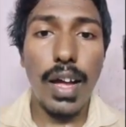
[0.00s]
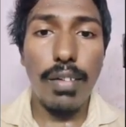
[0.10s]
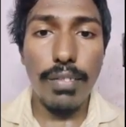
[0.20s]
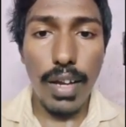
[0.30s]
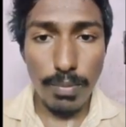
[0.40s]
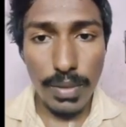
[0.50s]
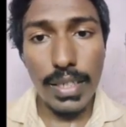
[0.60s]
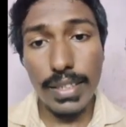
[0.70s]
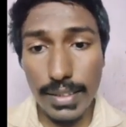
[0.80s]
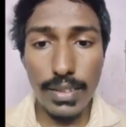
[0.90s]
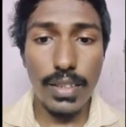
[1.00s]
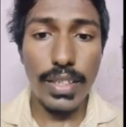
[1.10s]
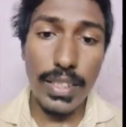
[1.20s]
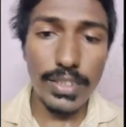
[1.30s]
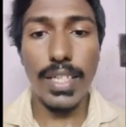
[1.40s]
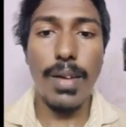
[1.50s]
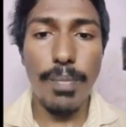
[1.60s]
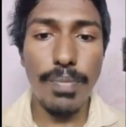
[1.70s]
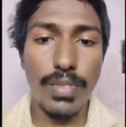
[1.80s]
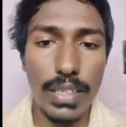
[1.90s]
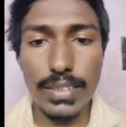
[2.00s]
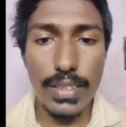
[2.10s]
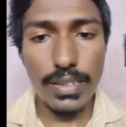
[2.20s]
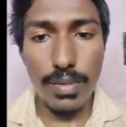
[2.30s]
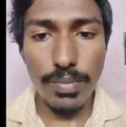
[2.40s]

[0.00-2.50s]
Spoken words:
we updating each time. That's it.